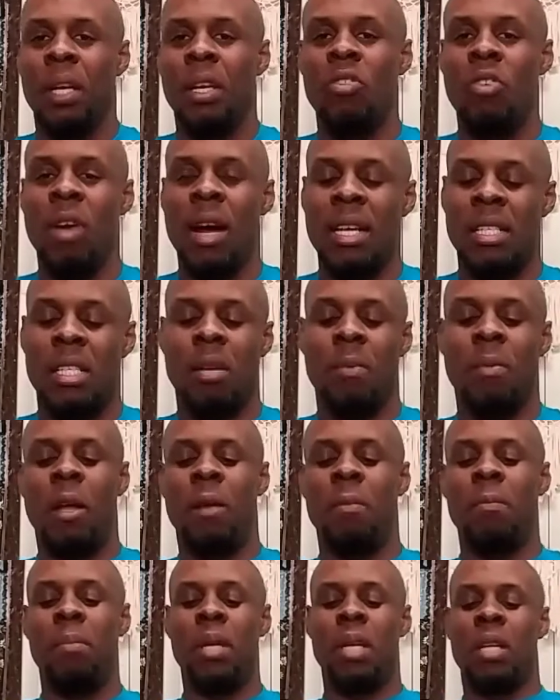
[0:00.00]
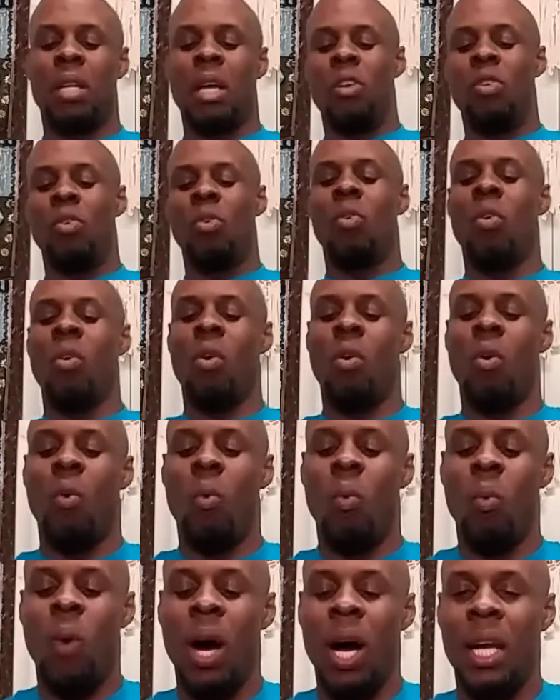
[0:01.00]
the Rastaman beat and you go
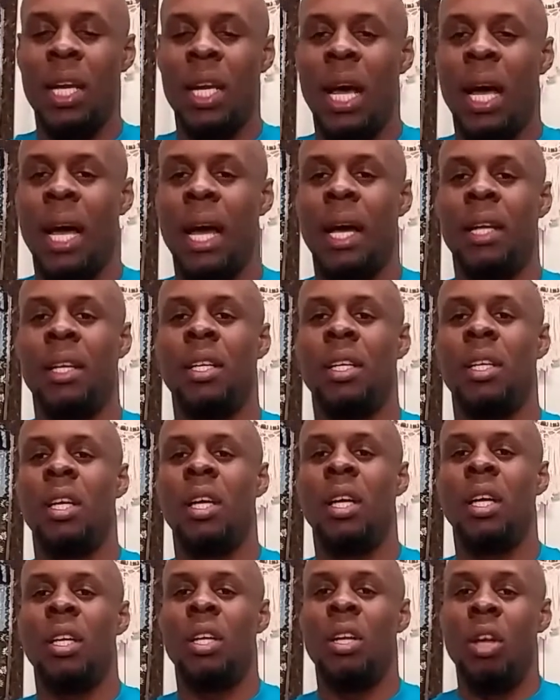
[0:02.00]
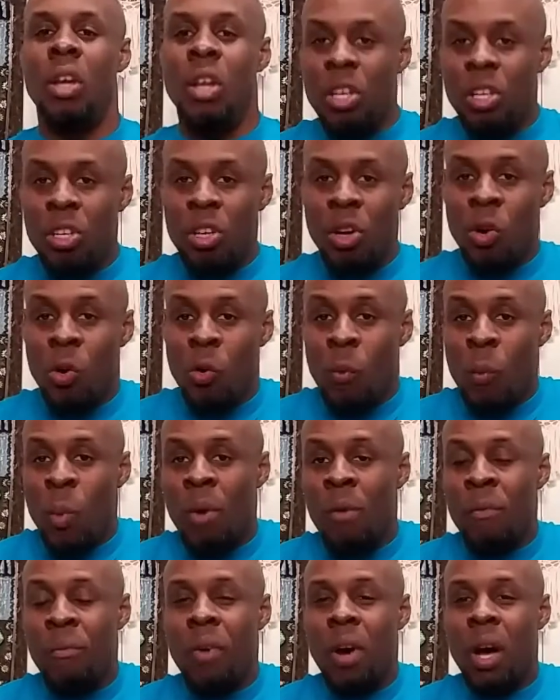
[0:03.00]
1 and. There
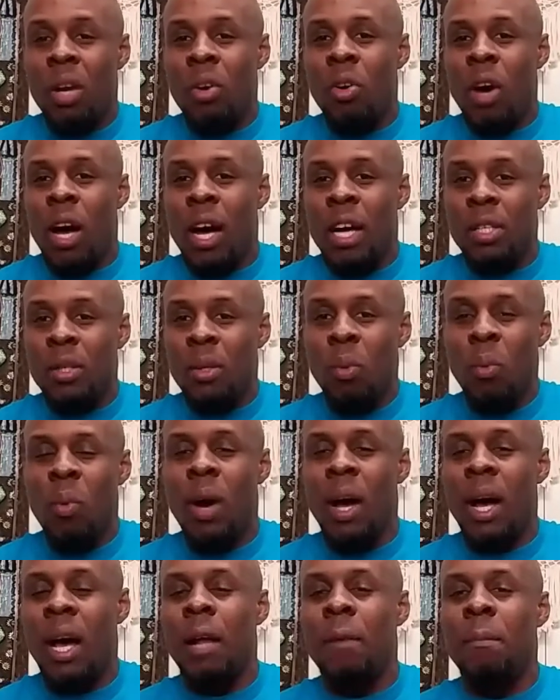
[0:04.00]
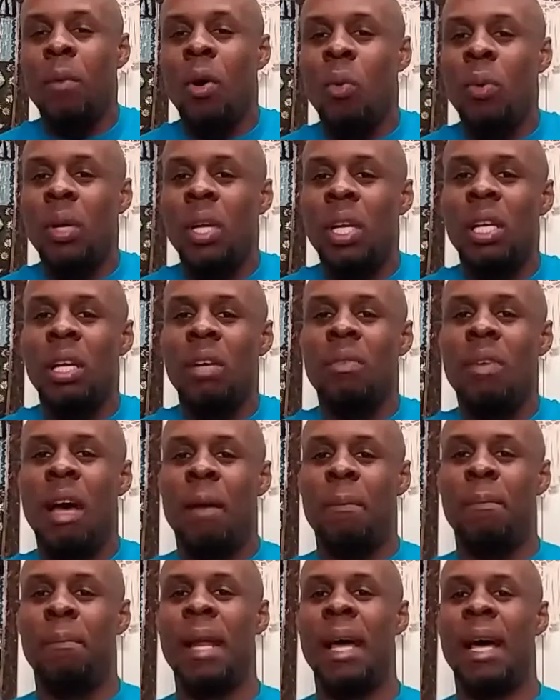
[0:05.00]
will follow a 2 and, but we leave
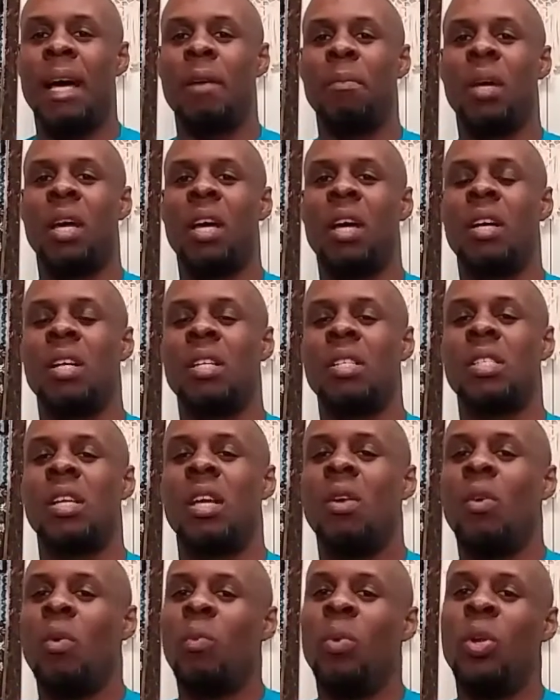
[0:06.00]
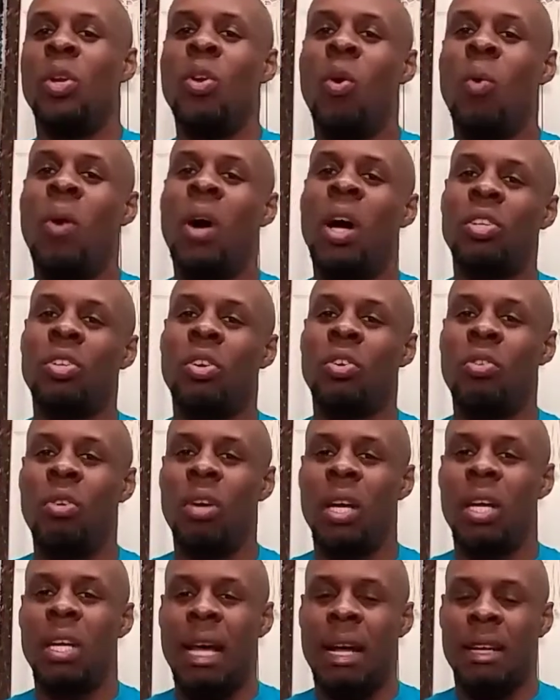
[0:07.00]
that blank because we don't want to
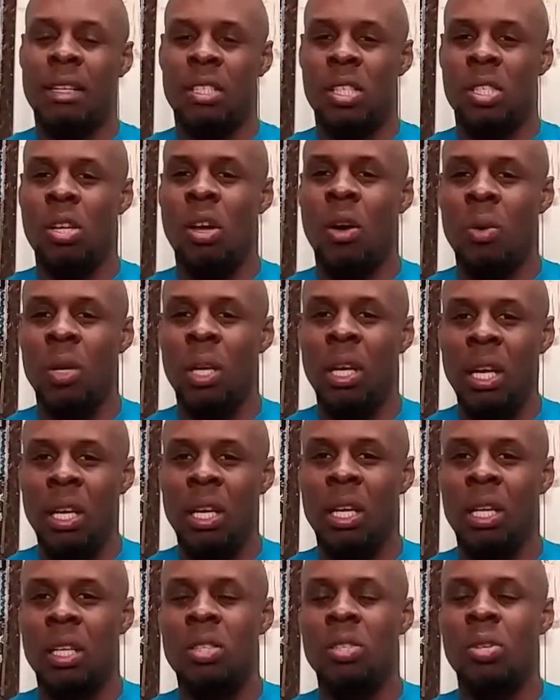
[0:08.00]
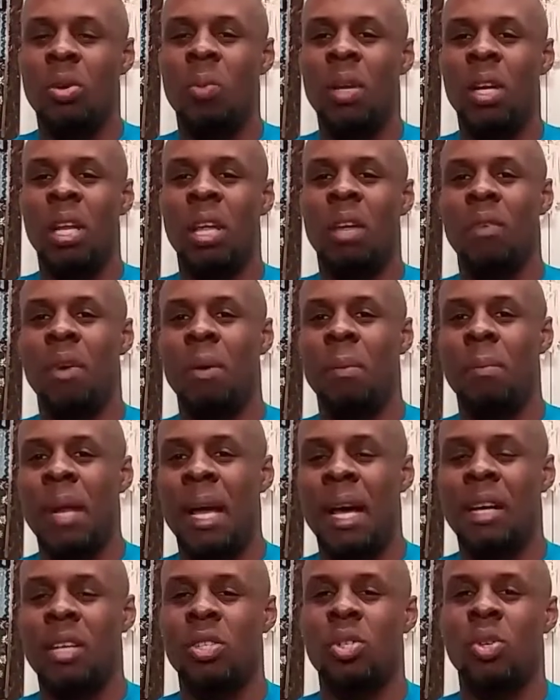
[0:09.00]
create that sound in it, so we leave it
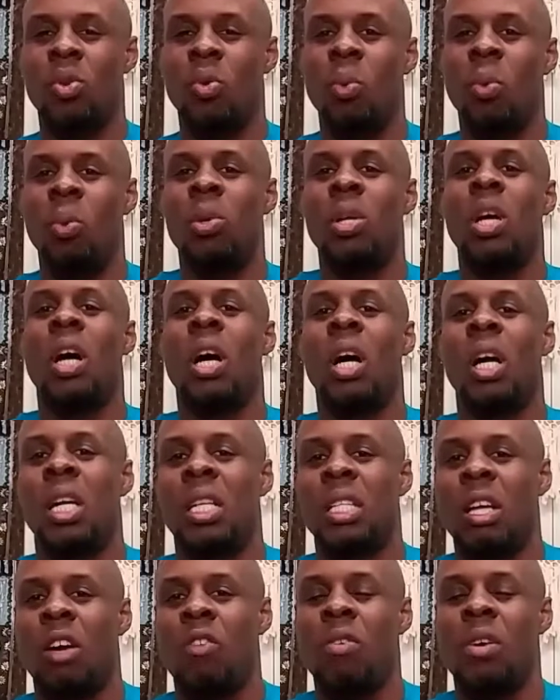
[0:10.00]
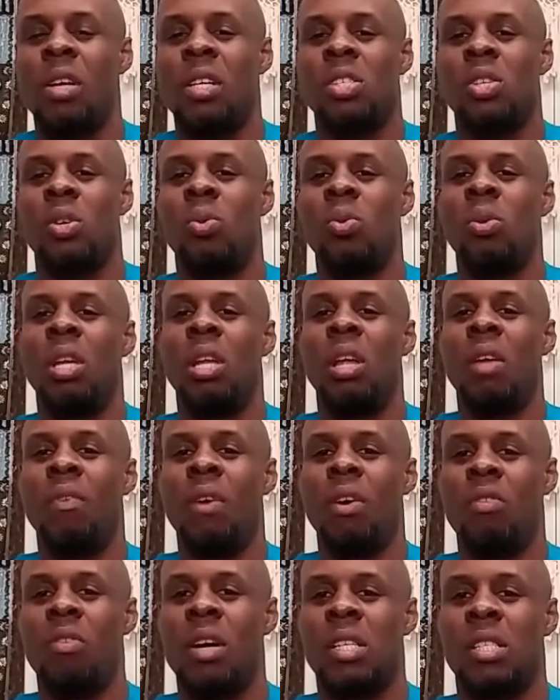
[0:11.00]
blank. So we would call that a rest. So you leave
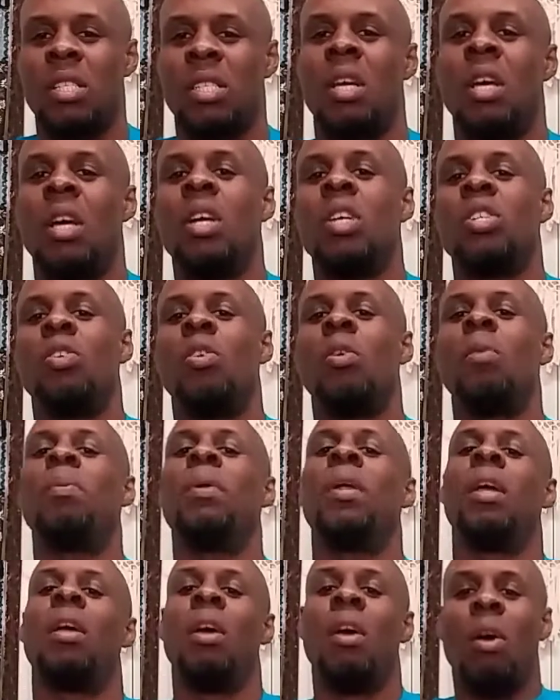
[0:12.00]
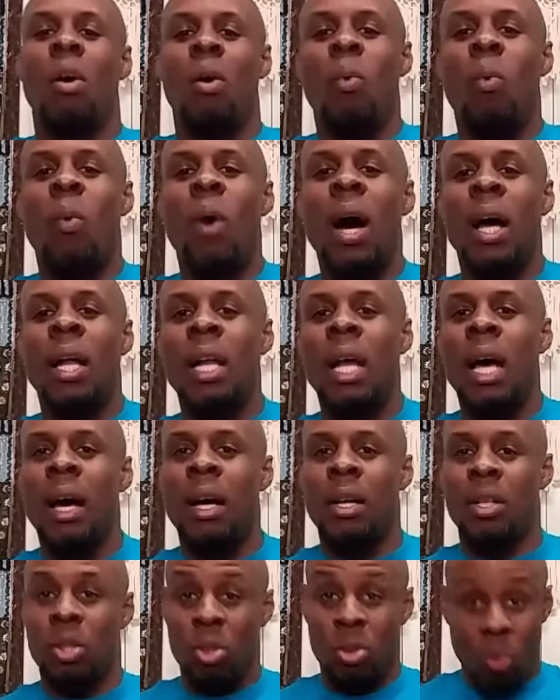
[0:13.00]
a rest. So you play 1
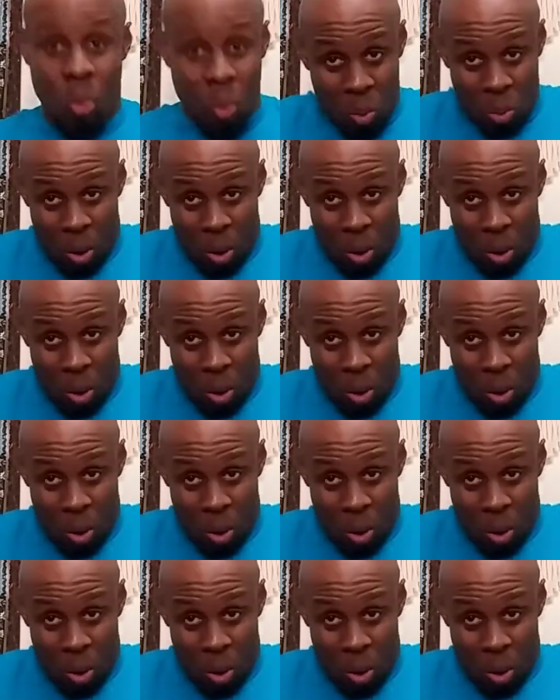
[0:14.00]
and 2,